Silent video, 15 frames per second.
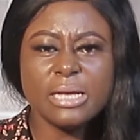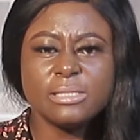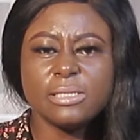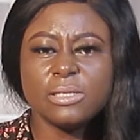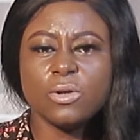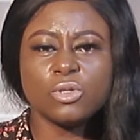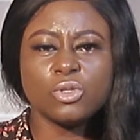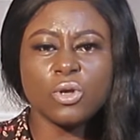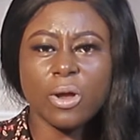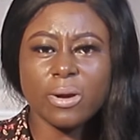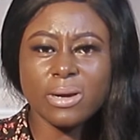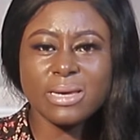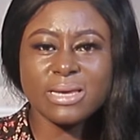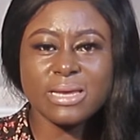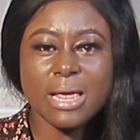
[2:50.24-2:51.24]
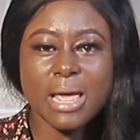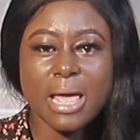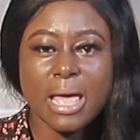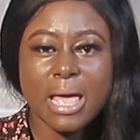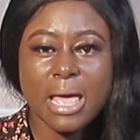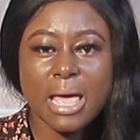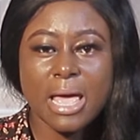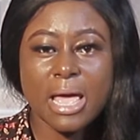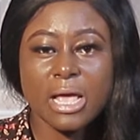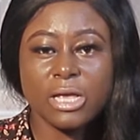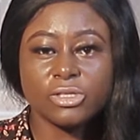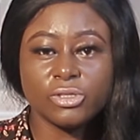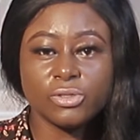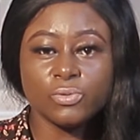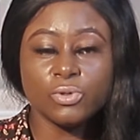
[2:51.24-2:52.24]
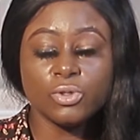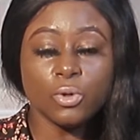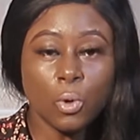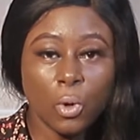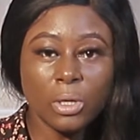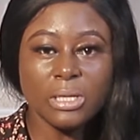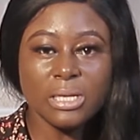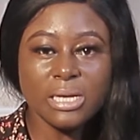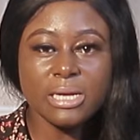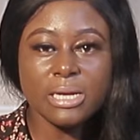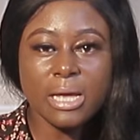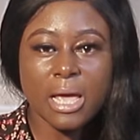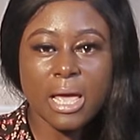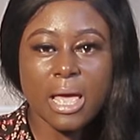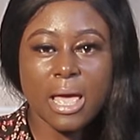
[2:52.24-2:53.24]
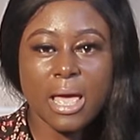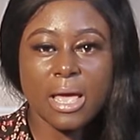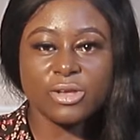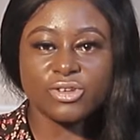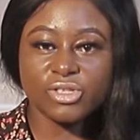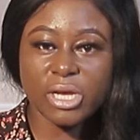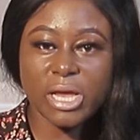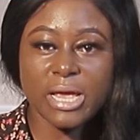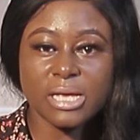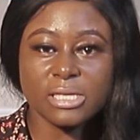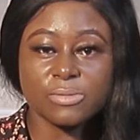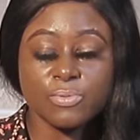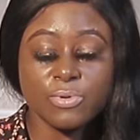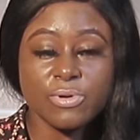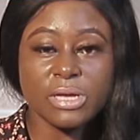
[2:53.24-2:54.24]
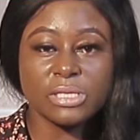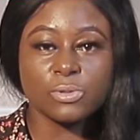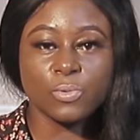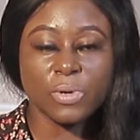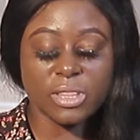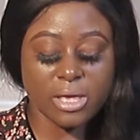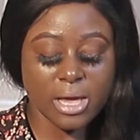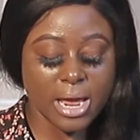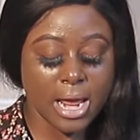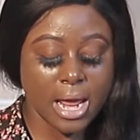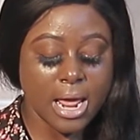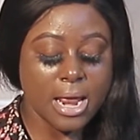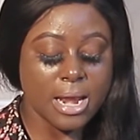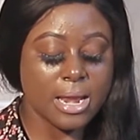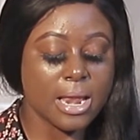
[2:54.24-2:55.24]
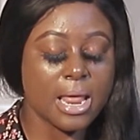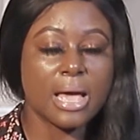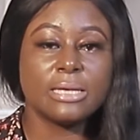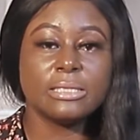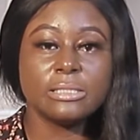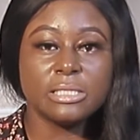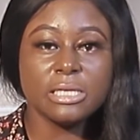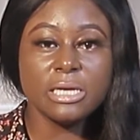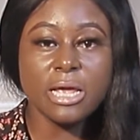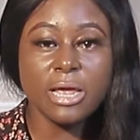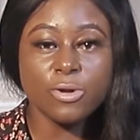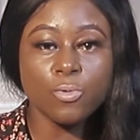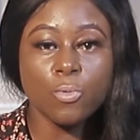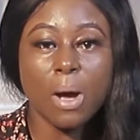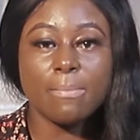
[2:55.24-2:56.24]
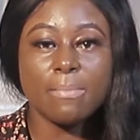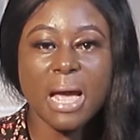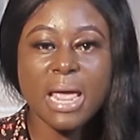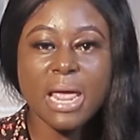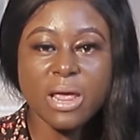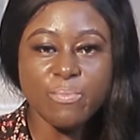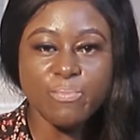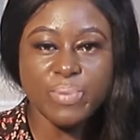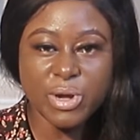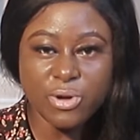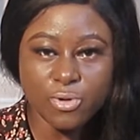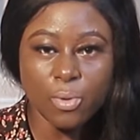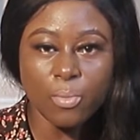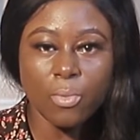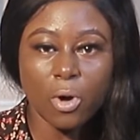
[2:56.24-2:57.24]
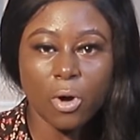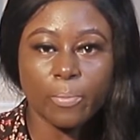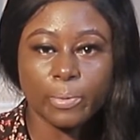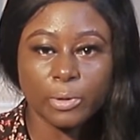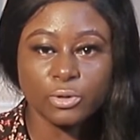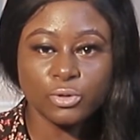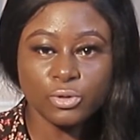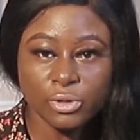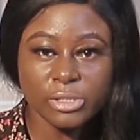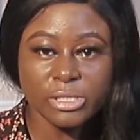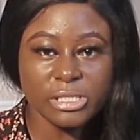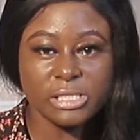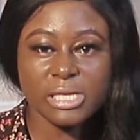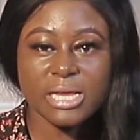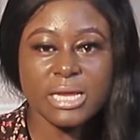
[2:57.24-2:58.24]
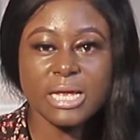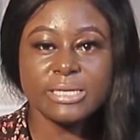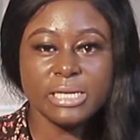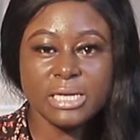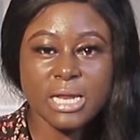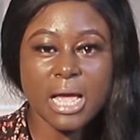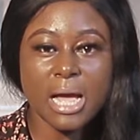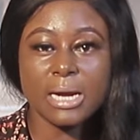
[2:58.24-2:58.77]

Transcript: nti no say ono de she would only share her experience with her na delay no wa ma ebinum opportunity enye delay